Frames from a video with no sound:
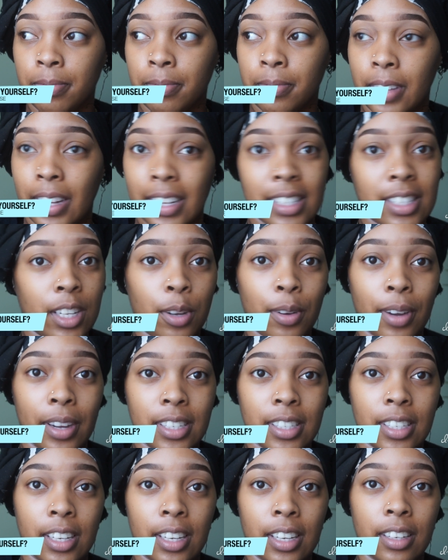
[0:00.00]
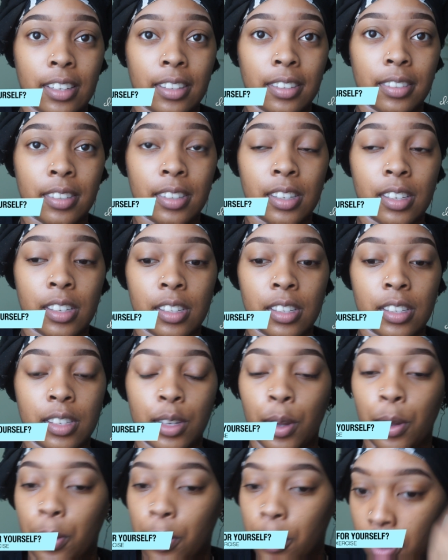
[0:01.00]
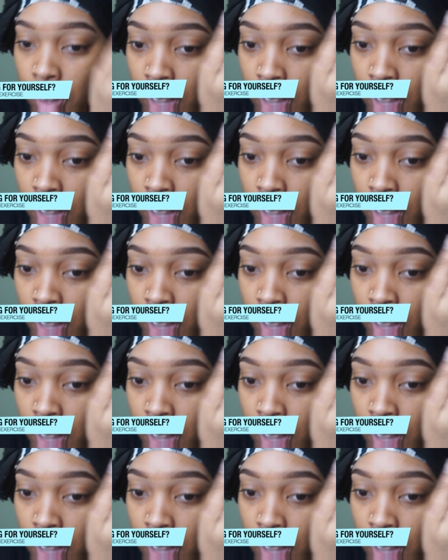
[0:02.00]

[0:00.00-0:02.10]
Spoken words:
That's the question. So